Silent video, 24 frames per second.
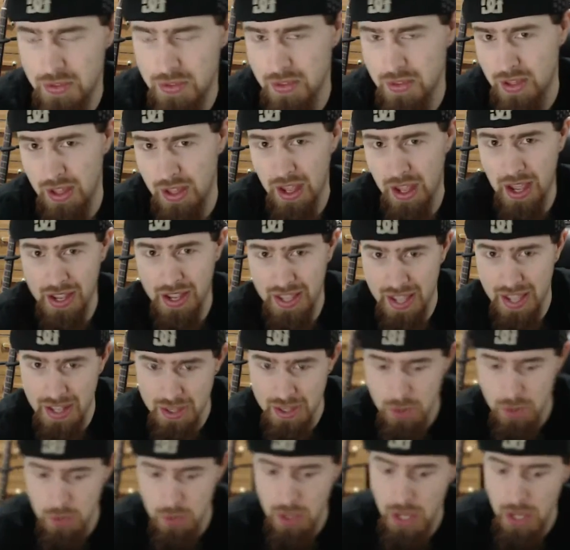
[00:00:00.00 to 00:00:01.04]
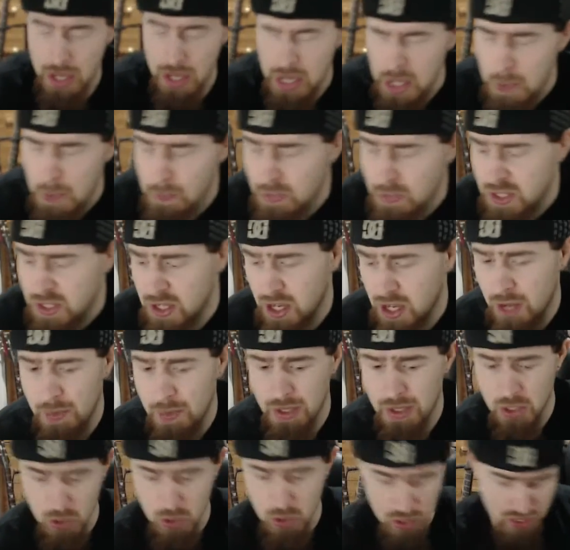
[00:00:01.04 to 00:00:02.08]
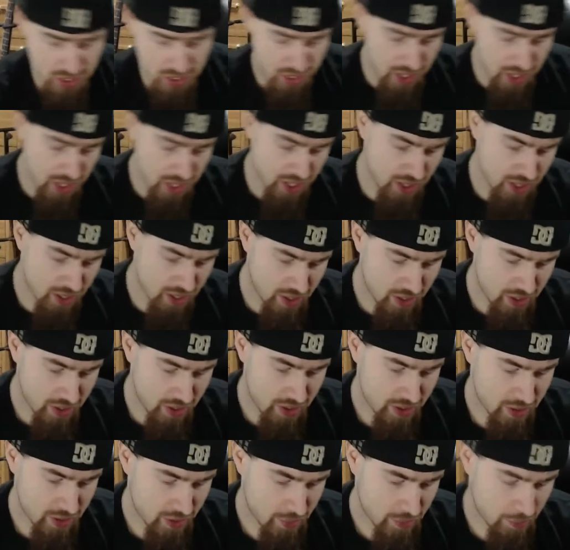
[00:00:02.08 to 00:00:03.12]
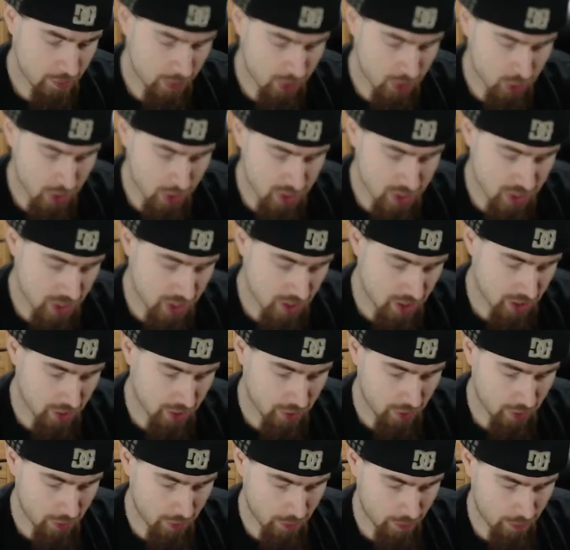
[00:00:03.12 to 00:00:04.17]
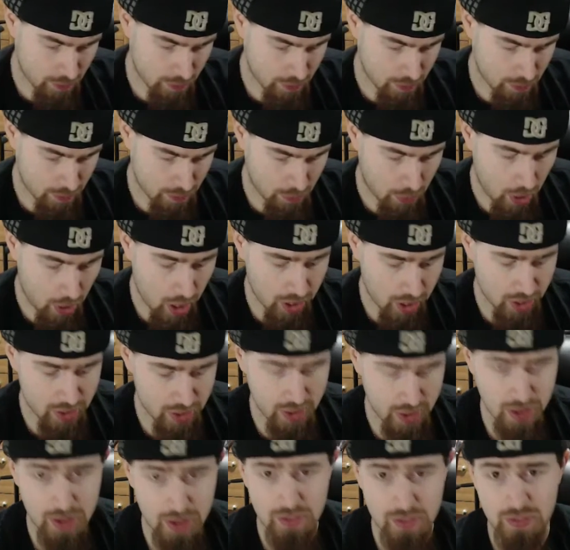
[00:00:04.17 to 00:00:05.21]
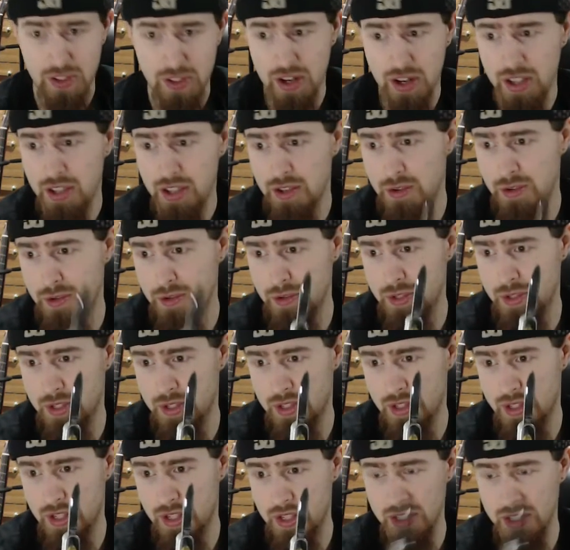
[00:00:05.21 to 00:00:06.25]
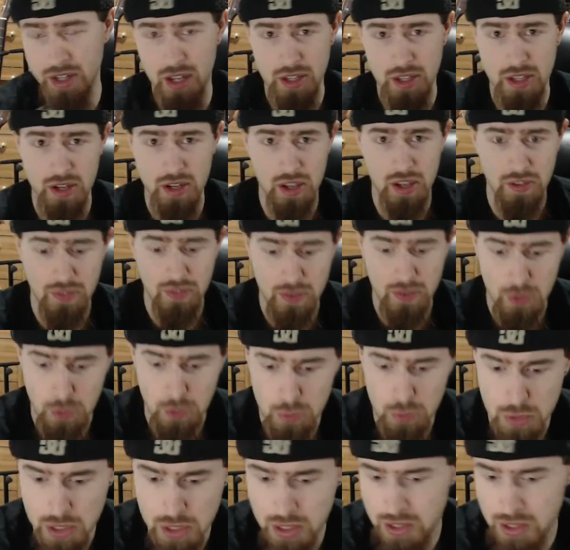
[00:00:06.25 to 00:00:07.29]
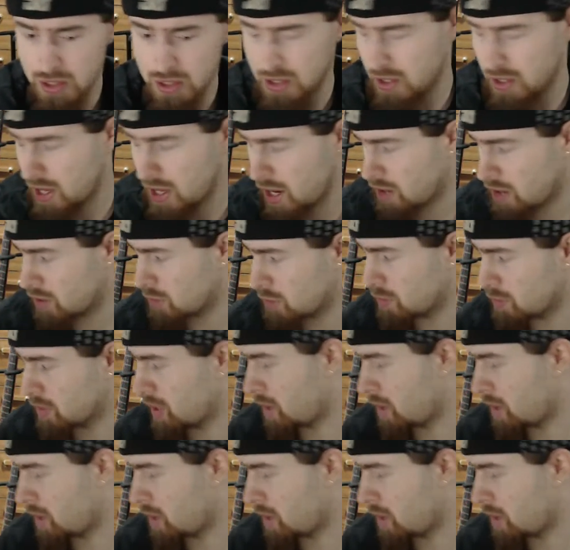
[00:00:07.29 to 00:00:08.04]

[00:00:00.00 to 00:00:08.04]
I can't do that. So I got my trusty my trusty little pocket knife that I use. This is not the knife I normally carry, but I'm